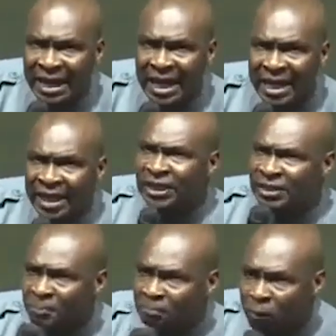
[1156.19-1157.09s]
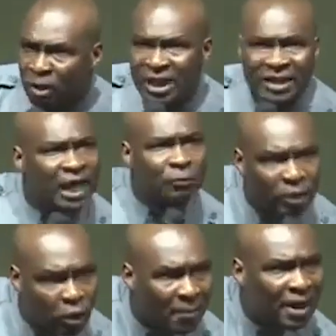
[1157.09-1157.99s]
It is important that
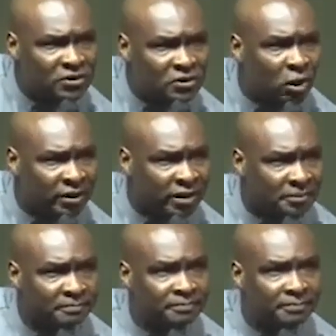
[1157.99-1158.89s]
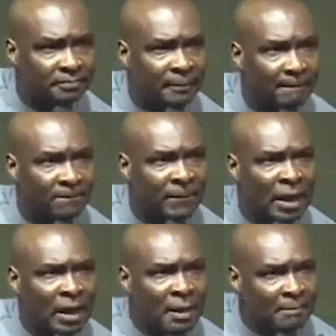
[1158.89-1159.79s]
we come and study.
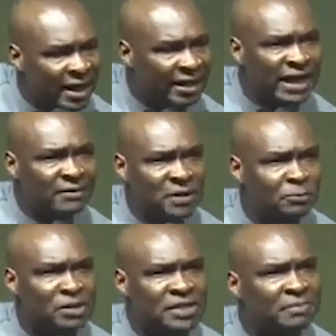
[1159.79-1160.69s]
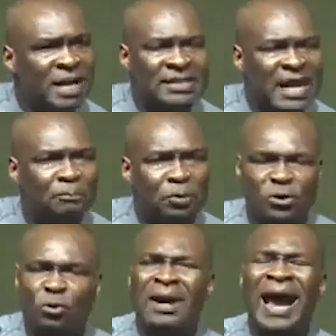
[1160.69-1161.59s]
Many times people see me and say,
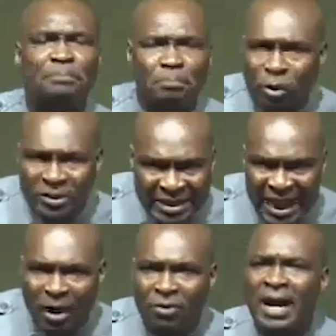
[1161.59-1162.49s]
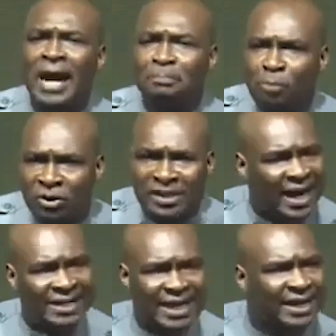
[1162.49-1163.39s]
Apostle, write books now, write books.
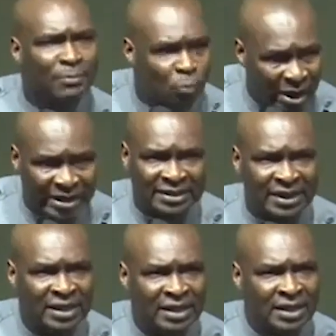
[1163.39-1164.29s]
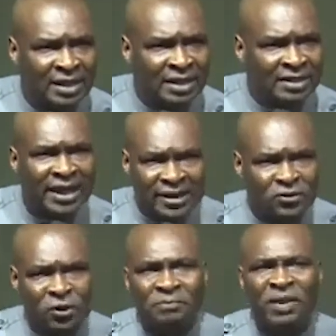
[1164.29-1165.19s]
And I tell them, wait, there
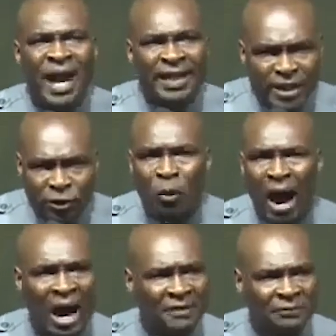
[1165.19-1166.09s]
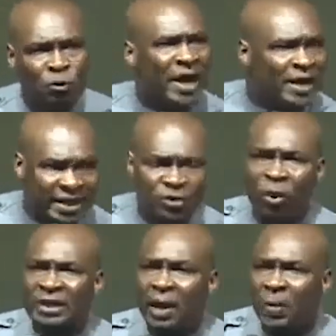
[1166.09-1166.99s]
is something I need to have to enrich
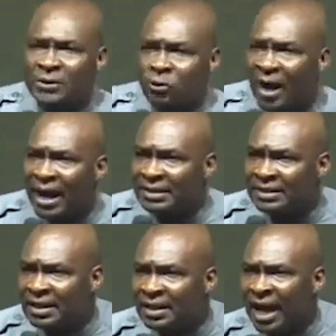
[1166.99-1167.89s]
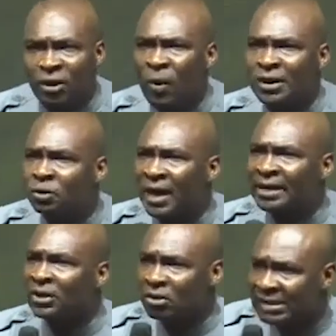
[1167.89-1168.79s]
what I want to write. I don't want to
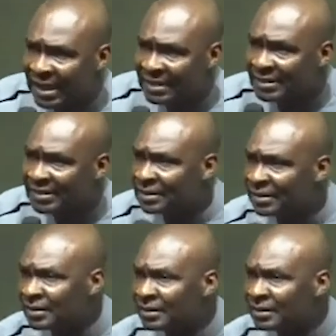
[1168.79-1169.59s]
write nonsense.